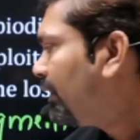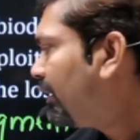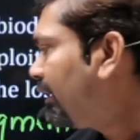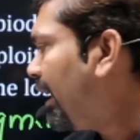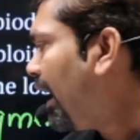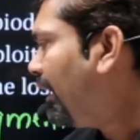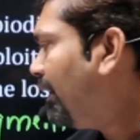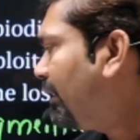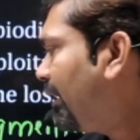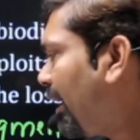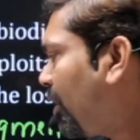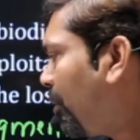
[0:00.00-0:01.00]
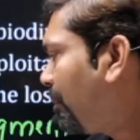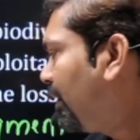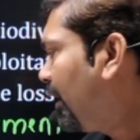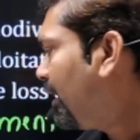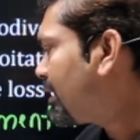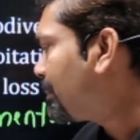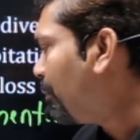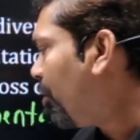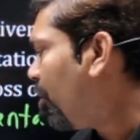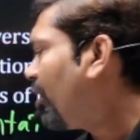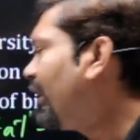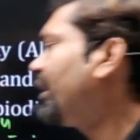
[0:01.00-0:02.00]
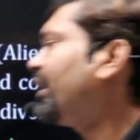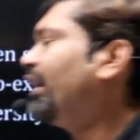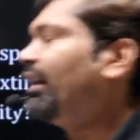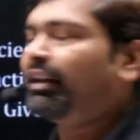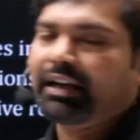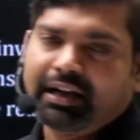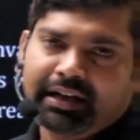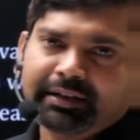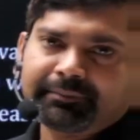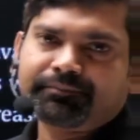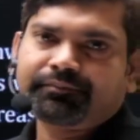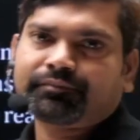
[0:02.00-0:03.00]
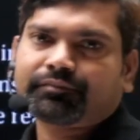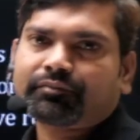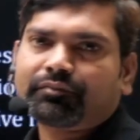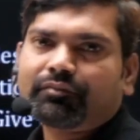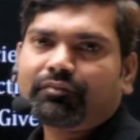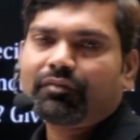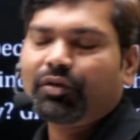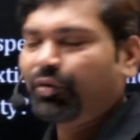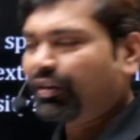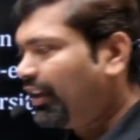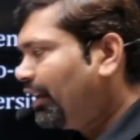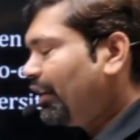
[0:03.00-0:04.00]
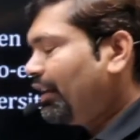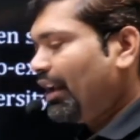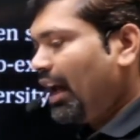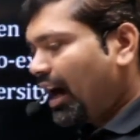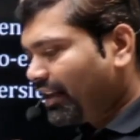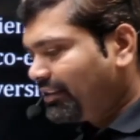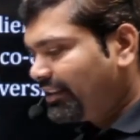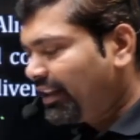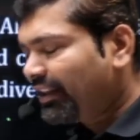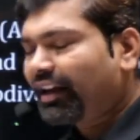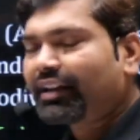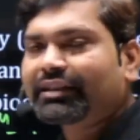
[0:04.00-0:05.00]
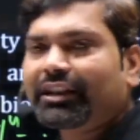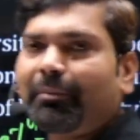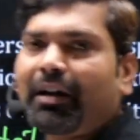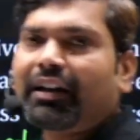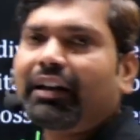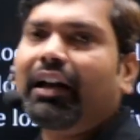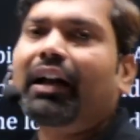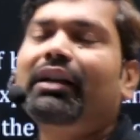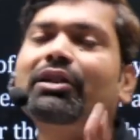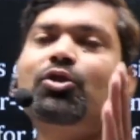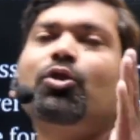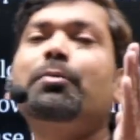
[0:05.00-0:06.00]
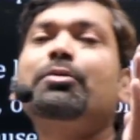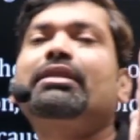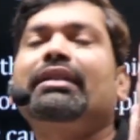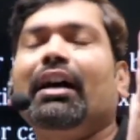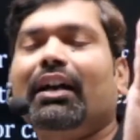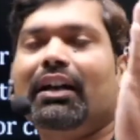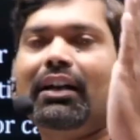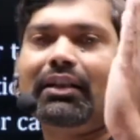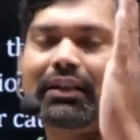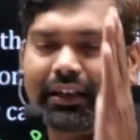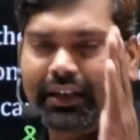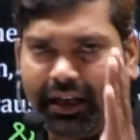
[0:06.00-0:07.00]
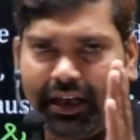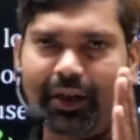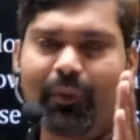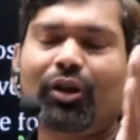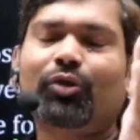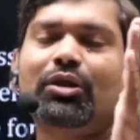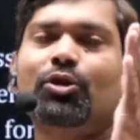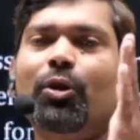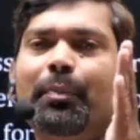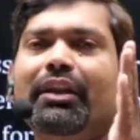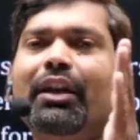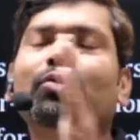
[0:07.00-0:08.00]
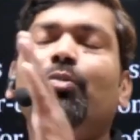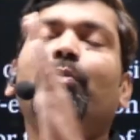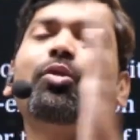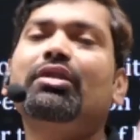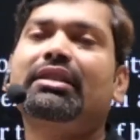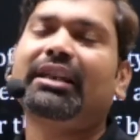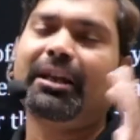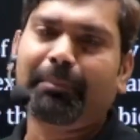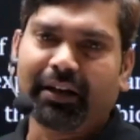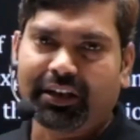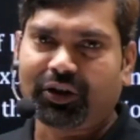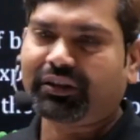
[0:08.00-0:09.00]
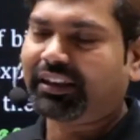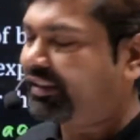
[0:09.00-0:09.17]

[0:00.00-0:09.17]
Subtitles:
than that of the smaller area? Okay, large area consider madre alli slope curve athwa slope ide adu more steeper irutte ant